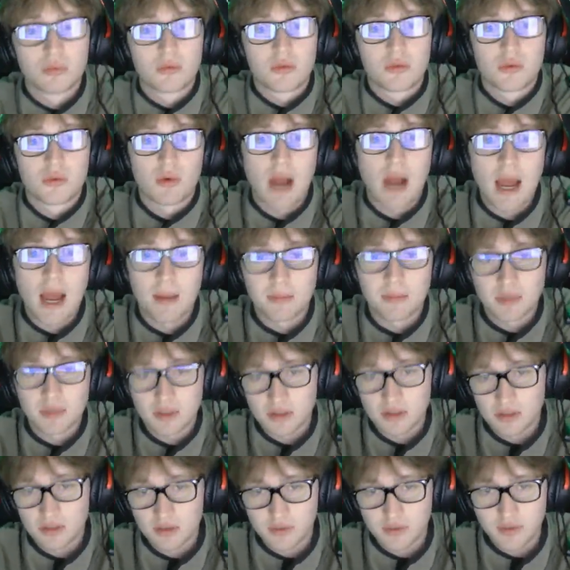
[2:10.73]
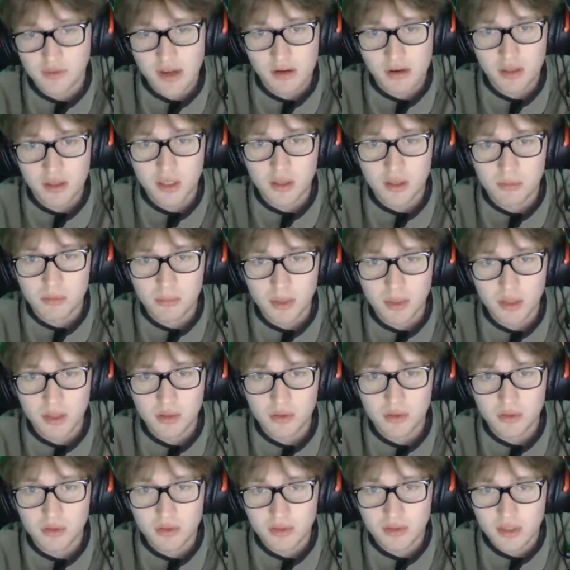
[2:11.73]
crap, this is a very good
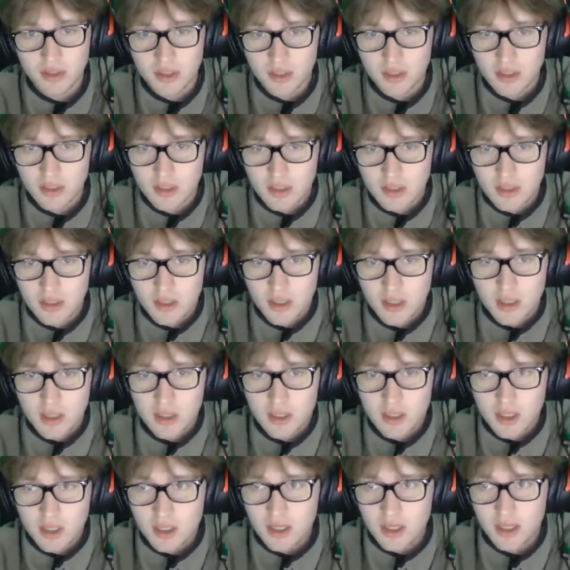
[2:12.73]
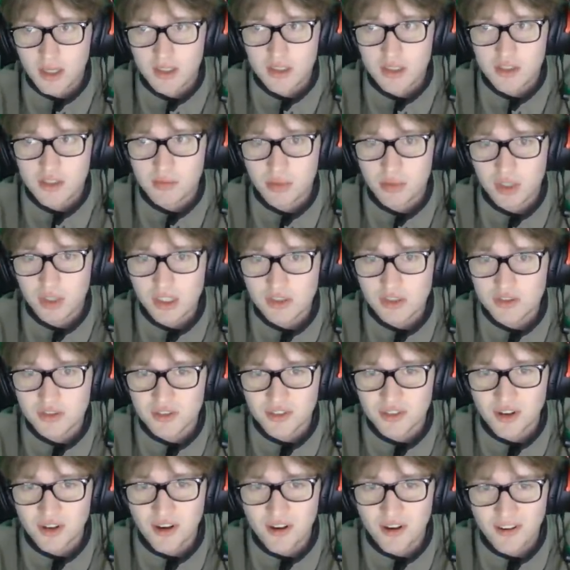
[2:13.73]
build. Gun is pretty
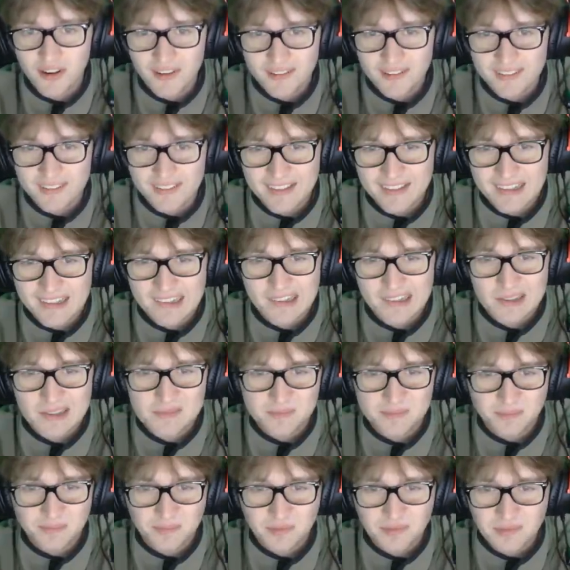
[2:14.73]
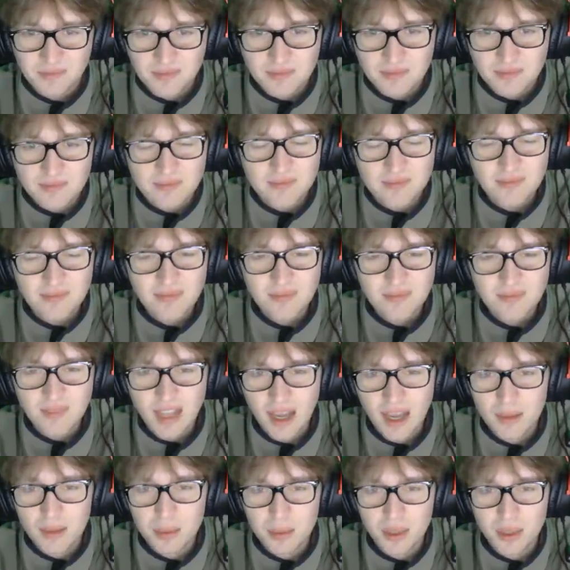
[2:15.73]
strong. Like,
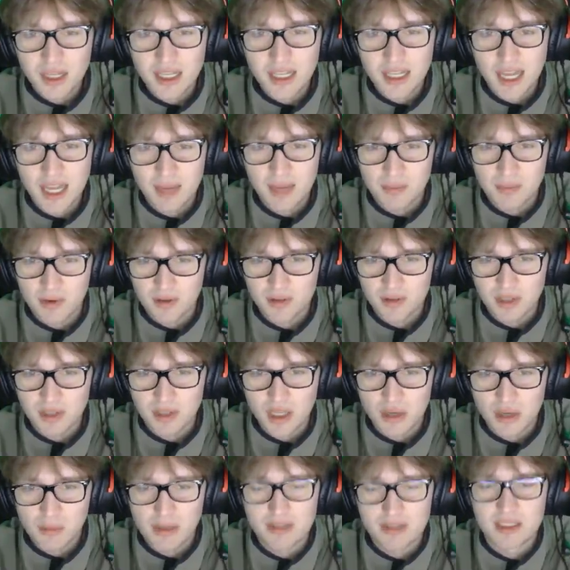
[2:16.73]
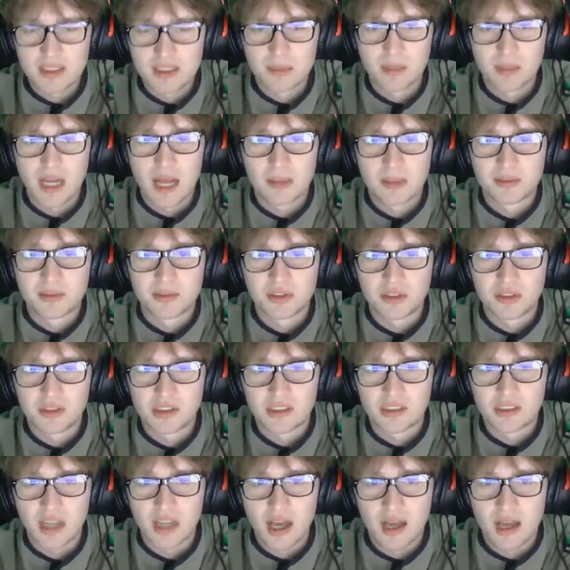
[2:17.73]
I played a game earlier where my team got absolutely
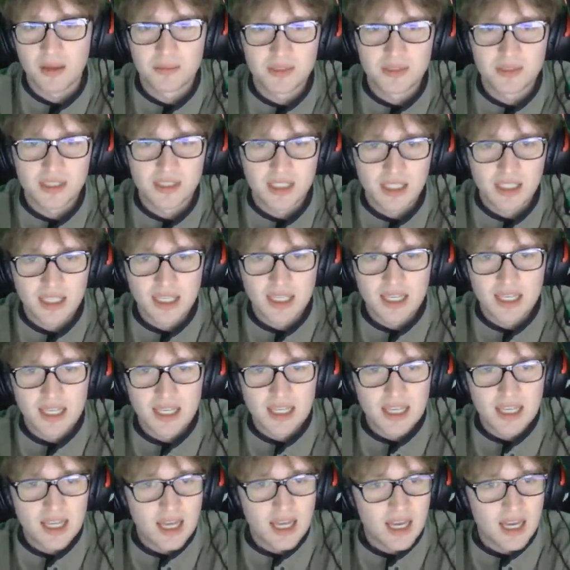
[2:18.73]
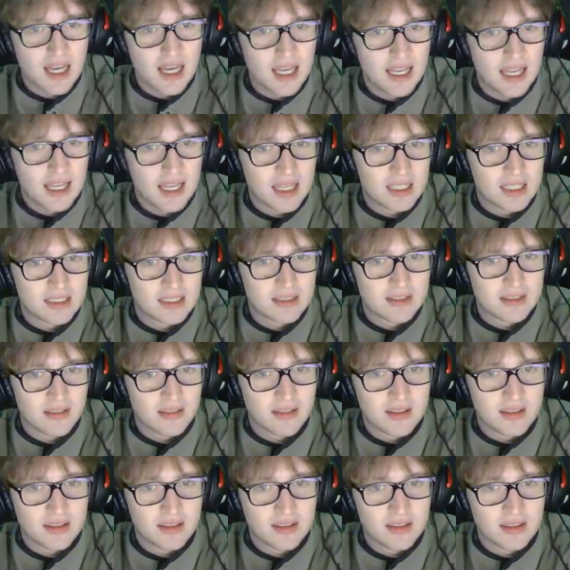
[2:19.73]
stomped, and
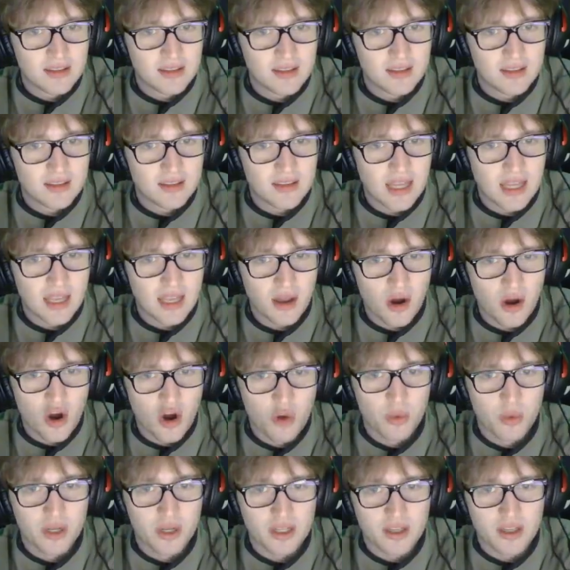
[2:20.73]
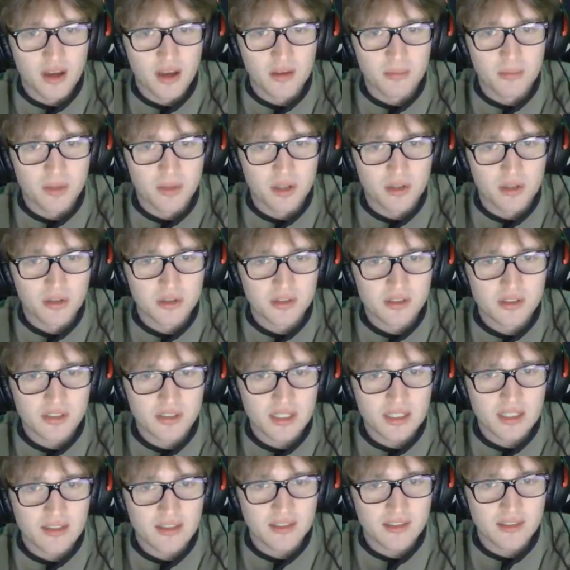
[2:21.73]
they all went gun builds.
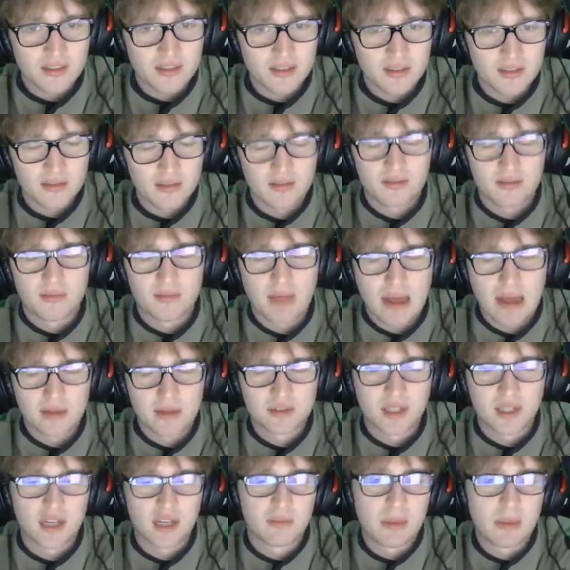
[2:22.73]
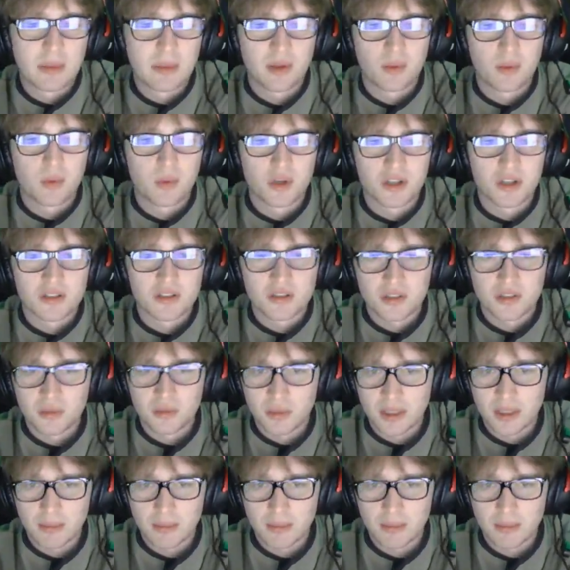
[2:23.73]
Like, outside of maybe like one or two, like